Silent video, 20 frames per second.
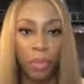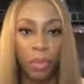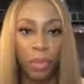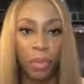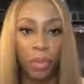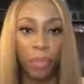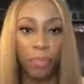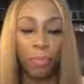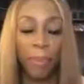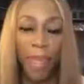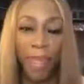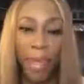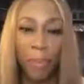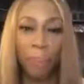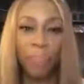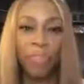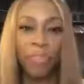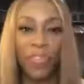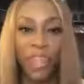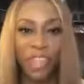Pay a
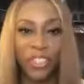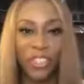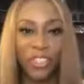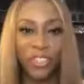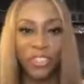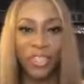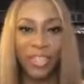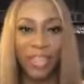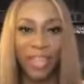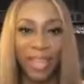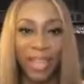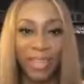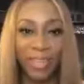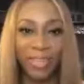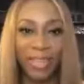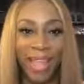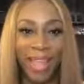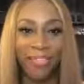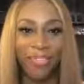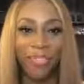professional to get
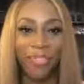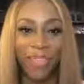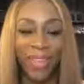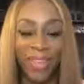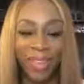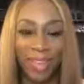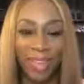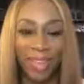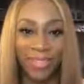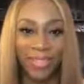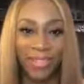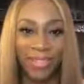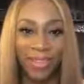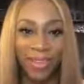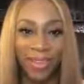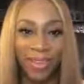that fixed.